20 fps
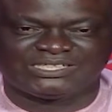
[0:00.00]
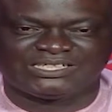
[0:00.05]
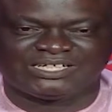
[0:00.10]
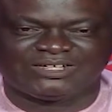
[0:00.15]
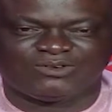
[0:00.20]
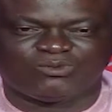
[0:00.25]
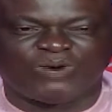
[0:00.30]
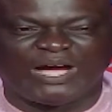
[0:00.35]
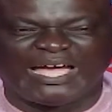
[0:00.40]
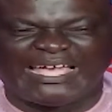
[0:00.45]

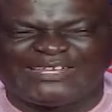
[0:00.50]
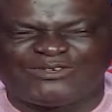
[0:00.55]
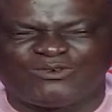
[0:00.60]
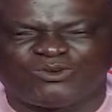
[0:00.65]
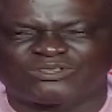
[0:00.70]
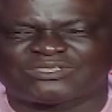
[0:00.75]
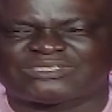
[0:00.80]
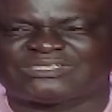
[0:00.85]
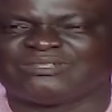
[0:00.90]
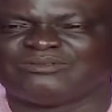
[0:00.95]
Why not
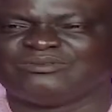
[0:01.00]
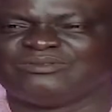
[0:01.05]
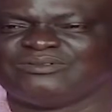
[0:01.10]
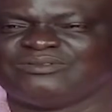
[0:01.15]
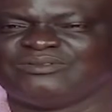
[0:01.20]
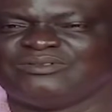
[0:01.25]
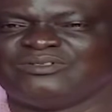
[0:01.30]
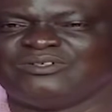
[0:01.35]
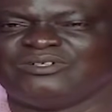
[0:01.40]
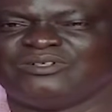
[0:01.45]

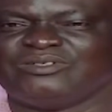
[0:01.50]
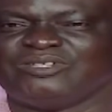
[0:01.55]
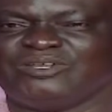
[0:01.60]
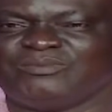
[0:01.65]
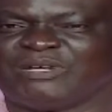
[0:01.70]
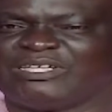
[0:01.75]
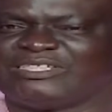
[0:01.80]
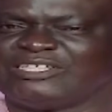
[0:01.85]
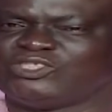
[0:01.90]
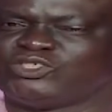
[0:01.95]
the
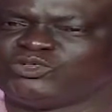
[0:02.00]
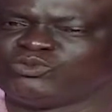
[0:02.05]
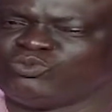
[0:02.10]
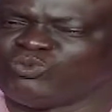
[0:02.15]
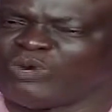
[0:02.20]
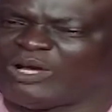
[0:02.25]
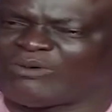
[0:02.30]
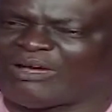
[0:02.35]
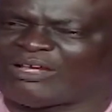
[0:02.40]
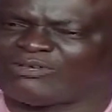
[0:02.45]
president should, why
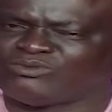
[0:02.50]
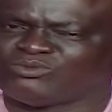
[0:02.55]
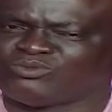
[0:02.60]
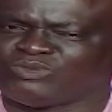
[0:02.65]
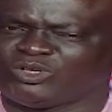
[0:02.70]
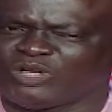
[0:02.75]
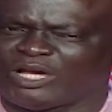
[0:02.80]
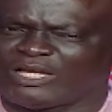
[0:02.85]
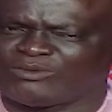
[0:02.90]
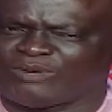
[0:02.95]

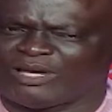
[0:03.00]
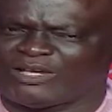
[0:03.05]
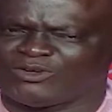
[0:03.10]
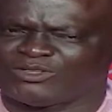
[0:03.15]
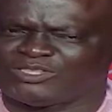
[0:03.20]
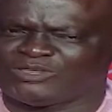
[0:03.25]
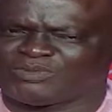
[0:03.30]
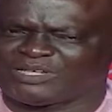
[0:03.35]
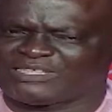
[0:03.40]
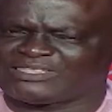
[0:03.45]
not the
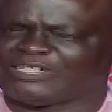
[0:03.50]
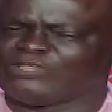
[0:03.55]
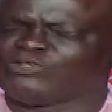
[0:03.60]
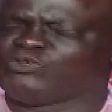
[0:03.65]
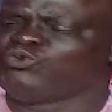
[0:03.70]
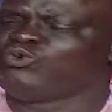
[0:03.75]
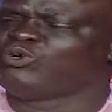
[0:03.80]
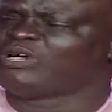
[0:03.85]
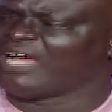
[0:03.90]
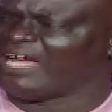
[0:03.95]
president
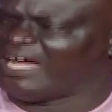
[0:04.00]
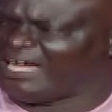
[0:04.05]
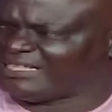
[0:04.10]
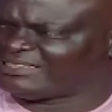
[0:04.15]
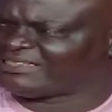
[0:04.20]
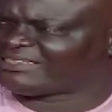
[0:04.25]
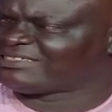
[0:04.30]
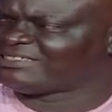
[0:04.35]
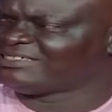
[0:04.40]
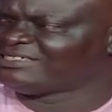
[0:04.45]
look at
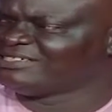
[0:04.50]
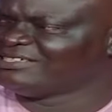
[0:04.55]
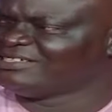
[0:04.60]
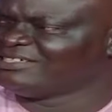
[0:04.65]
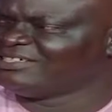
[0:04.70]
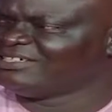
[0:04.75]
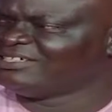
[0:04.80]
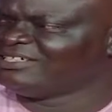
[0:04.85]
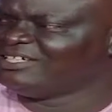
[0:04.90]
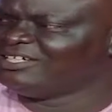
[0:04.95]

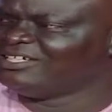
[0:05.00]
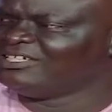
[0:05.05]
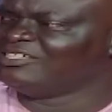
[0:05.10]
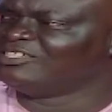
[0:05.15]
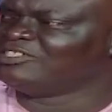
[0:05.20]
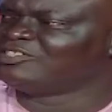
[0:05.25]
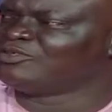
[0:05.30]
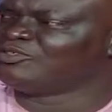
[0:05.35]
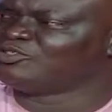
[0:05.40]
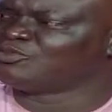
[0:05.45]
his
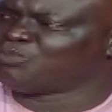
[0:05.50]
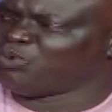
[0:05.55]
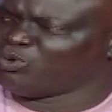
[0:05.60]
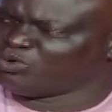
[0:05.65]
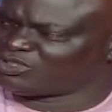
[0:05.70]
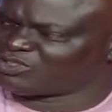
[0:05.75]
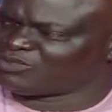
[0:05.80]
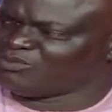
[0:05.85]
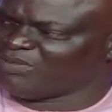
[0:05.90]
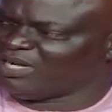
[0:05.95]

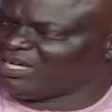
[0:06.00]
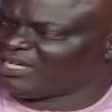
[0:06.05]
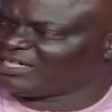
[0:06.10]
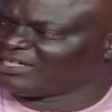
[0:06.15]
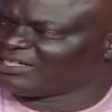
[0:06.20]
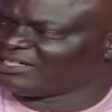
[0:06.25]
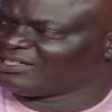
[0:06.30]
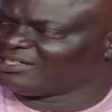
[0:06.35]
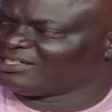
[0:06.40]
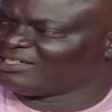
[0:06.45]

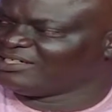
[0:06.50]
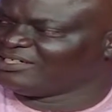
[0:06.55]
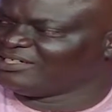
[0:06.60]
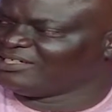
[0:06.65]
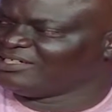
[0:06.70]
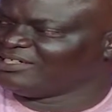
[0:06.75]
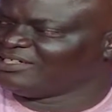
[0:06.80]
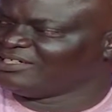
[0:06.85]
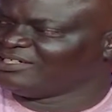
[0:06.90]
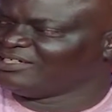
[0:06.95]
spokesman,
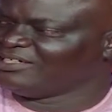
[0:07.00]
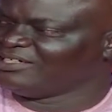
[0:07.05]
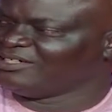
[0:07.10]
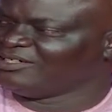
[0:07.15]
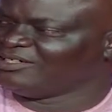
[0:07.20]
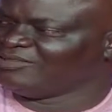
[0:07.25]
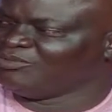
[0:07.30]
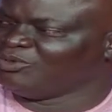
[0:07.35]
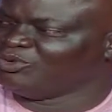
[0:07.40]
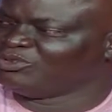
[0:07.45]

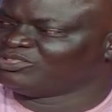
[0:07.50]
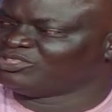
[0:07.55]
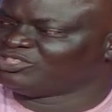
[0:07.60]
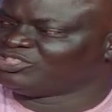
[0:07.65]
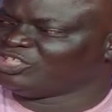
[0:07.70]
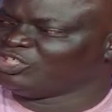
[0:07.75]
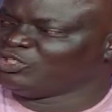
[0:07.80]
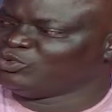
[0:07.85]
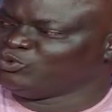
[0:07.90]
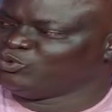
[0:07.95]
both
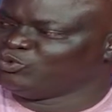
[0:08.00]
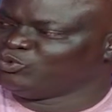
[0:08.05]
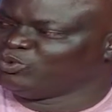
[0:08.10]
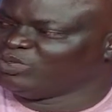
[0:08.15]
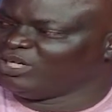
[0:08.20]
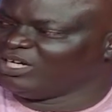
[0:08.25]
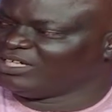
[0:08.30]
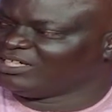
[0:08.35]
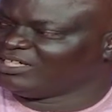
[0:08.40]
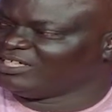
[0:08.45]
Shehu
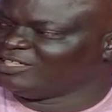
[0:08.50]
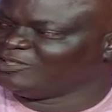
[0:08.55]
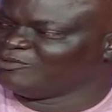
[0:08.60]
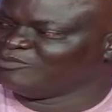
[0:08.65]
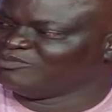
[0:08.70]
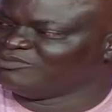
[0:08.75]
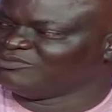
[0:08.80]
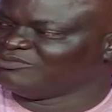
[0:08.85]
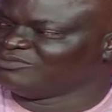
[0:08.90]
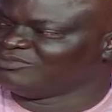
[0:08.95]

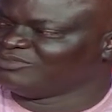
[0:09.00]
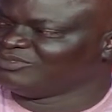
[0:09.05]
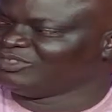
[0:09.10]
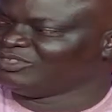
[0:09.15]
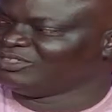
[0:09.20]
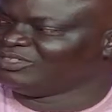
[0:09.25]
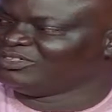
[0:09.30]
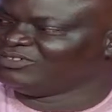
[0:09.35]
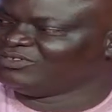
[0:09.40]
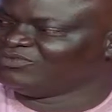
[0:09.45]
and
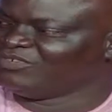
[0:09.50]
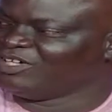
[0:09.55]
Femi